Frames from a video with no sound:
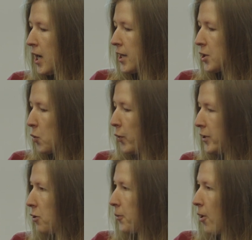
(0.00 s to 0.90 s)
So
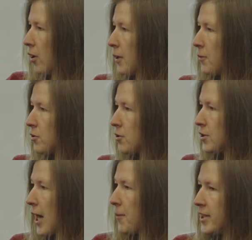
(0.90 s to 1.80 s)
when you program, you to
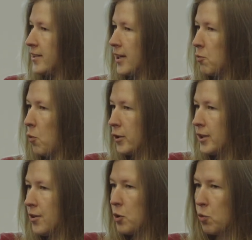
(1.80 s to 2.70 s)
some extent
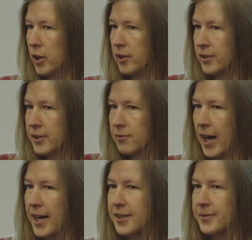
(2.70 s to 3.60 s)
model the world,
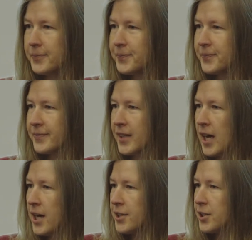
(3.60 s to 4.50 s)
right?
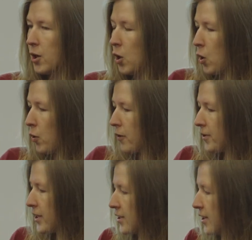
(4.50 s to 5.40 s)
So,
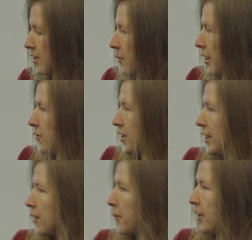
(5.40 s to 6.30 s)
for instance, when you
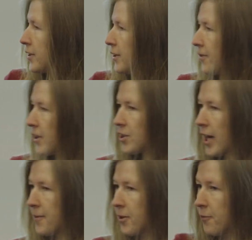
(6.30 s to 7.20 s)
think about different
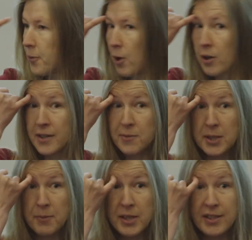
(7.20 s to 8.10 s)
types of
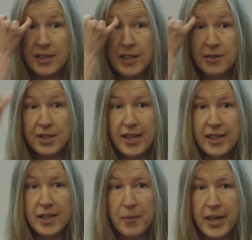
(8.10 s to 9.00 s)
programs, even the
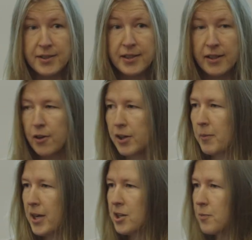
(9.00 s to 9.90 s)
LMS, the
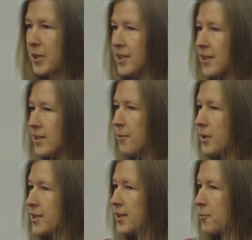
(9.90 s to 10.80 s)
Learning Management System,
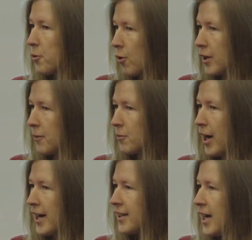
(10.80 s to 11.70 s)
is a program,
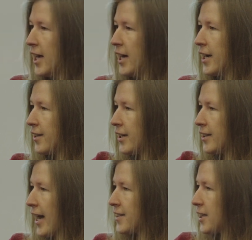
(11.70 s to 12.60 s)
right?
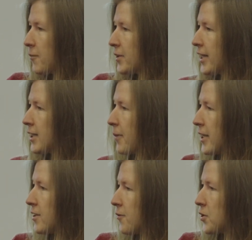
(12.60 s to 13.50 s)
It has some
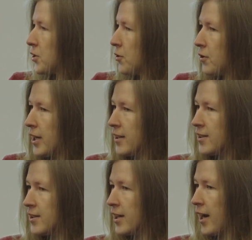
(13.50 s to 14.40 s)
database of
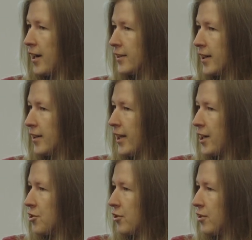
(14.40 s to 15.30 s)
students, their
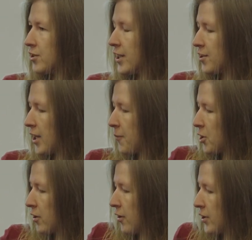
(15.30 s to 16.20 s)
lecturers, their
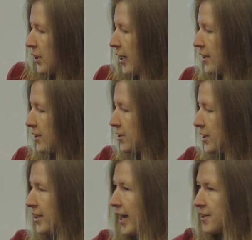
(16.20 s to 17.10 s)
subject
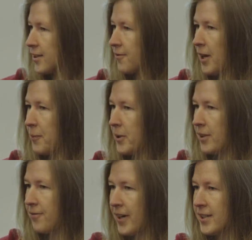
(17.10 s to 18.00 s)
coordinators. It has the web
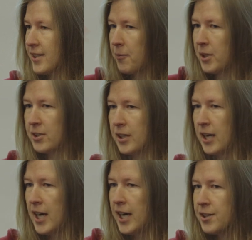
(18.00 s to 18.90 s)
interface, some
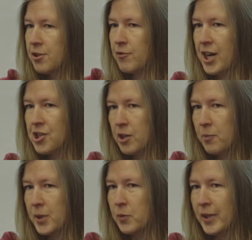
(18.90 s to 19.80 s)

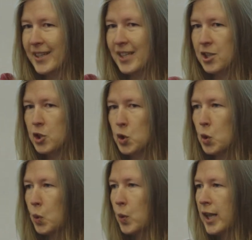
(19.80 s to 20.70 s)
interaction between the
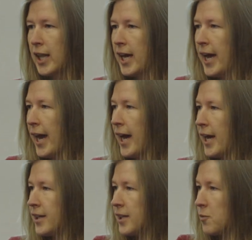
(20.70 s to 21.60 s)
2.
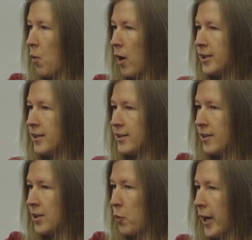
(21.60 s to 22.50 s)
And it
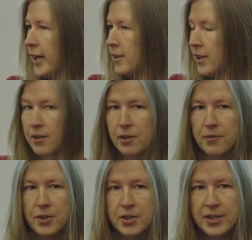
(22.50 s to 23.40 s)
models the way the
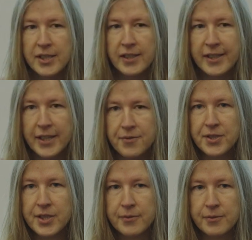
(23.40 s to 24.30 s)
university
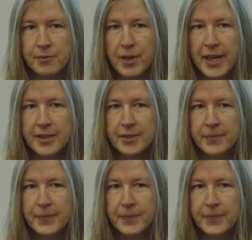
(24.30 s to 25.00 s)
lives, right?